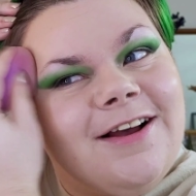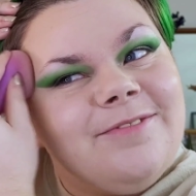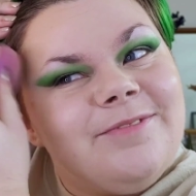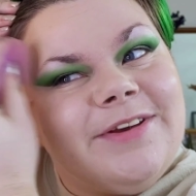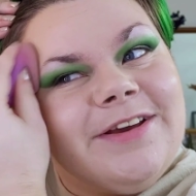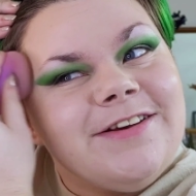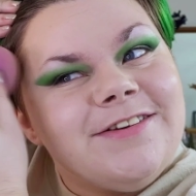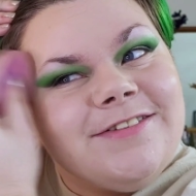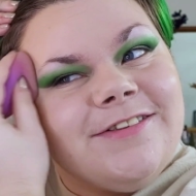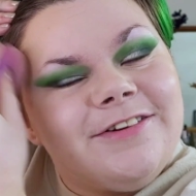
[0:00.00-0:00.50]

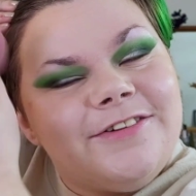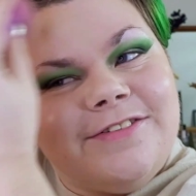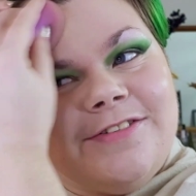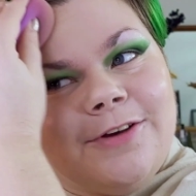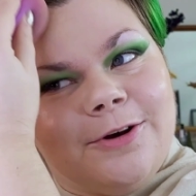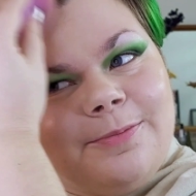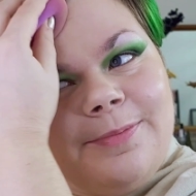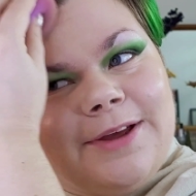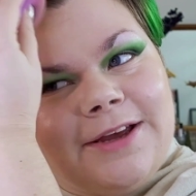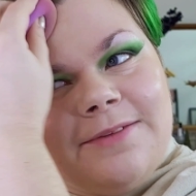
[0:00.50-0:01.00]
because they're
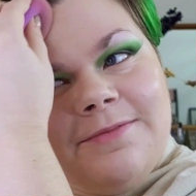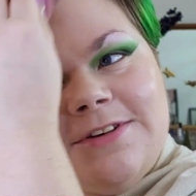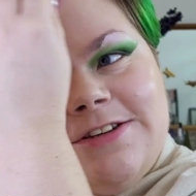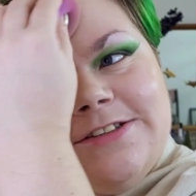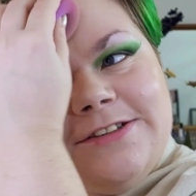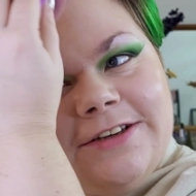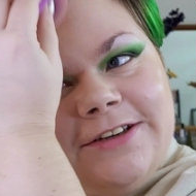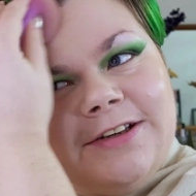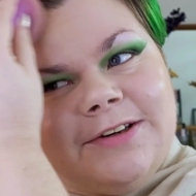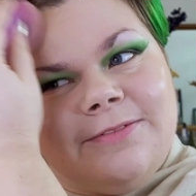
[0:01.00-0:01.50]
so
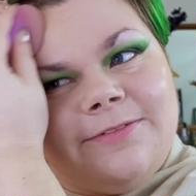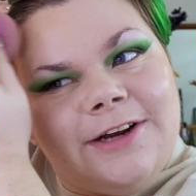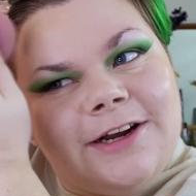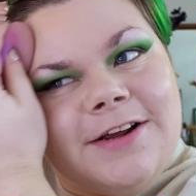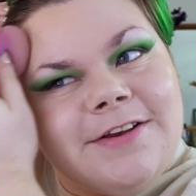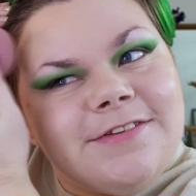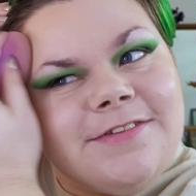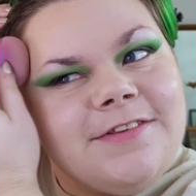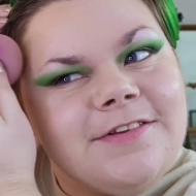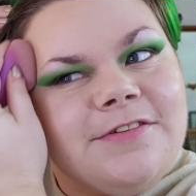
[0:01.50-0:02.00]
pigmented,
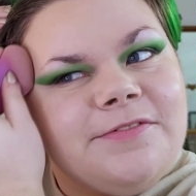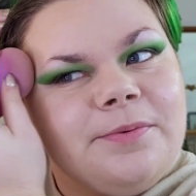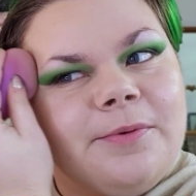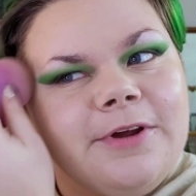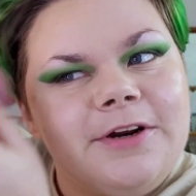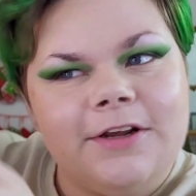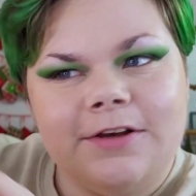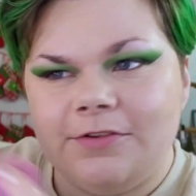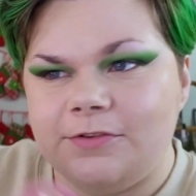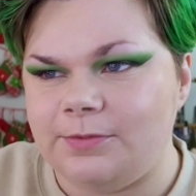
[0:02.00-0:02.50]
whereas this
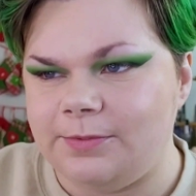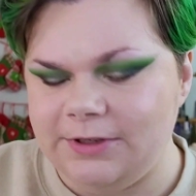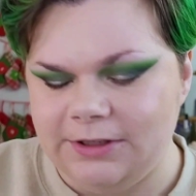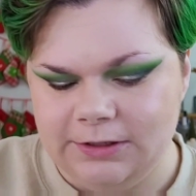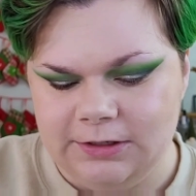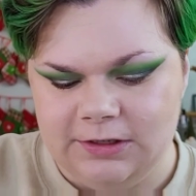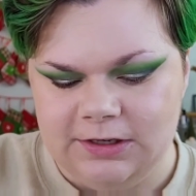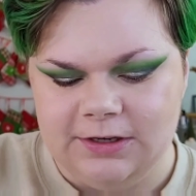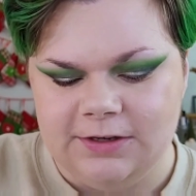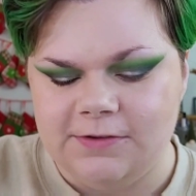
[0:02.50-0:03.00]
one is
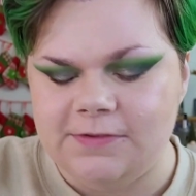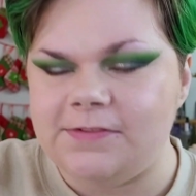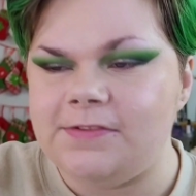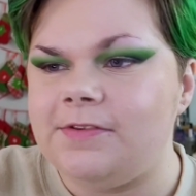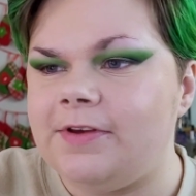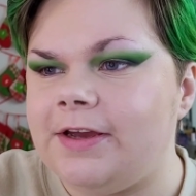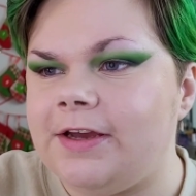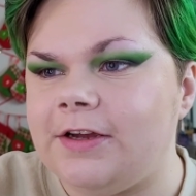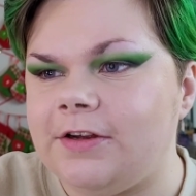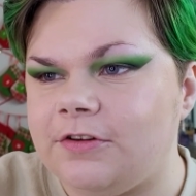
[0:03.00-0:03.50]
really nice
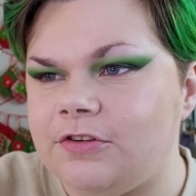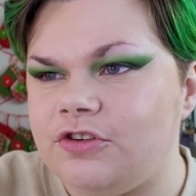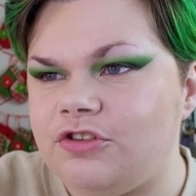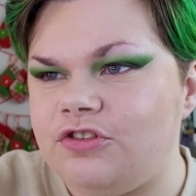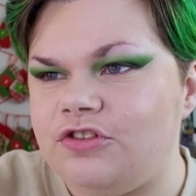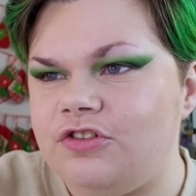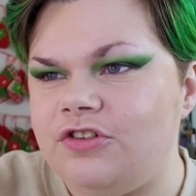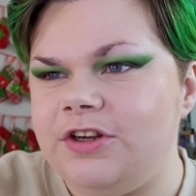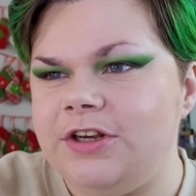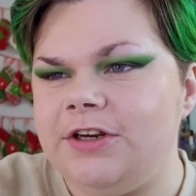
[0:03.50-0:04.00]
and
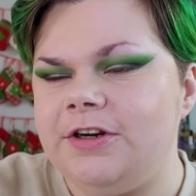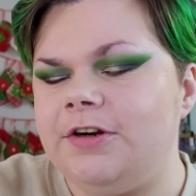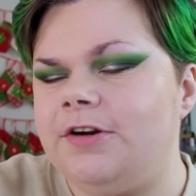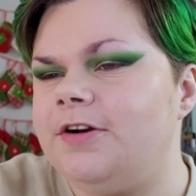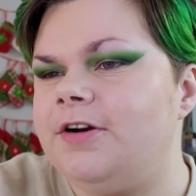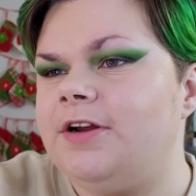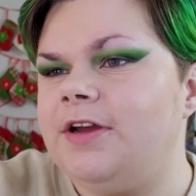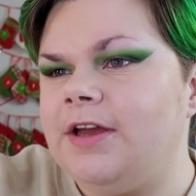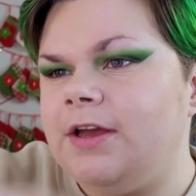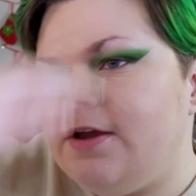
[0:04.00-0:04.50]

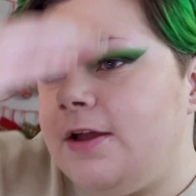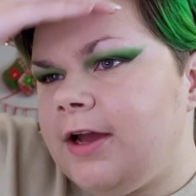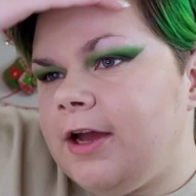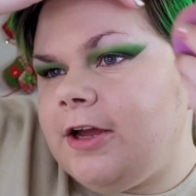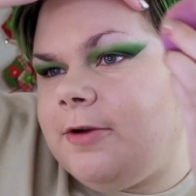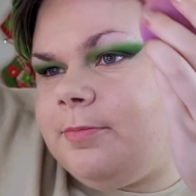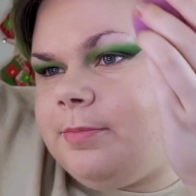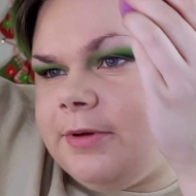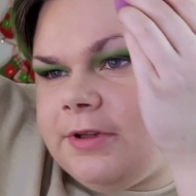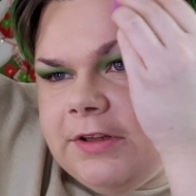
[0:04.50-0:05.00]
sheer
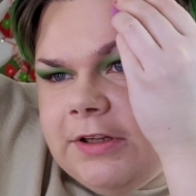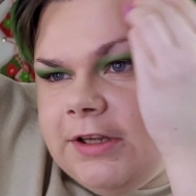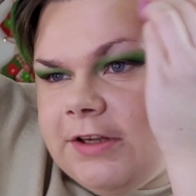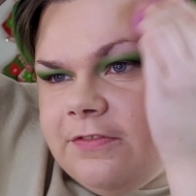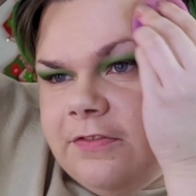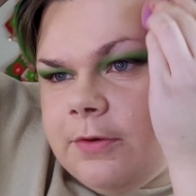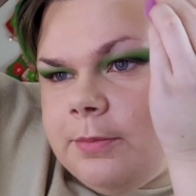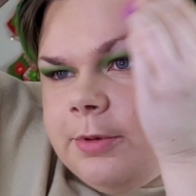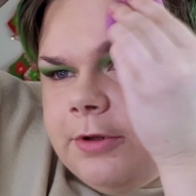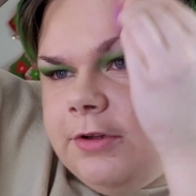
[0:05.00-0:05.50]
and
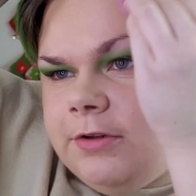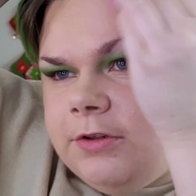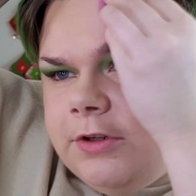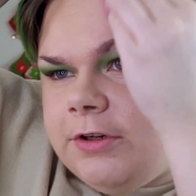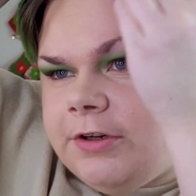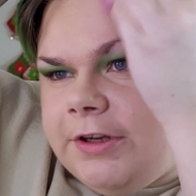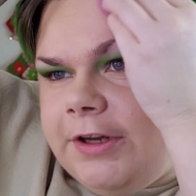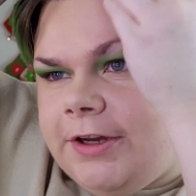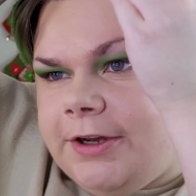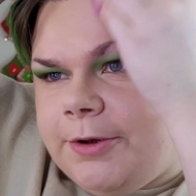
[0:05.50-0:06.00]
believable
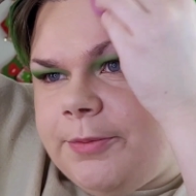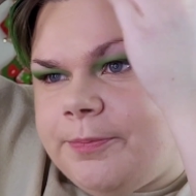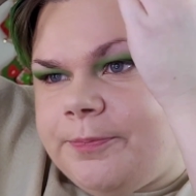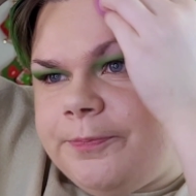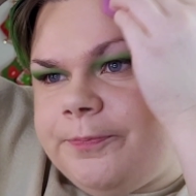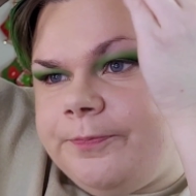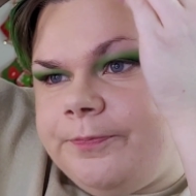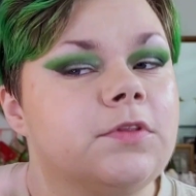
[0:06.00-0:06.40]
looking.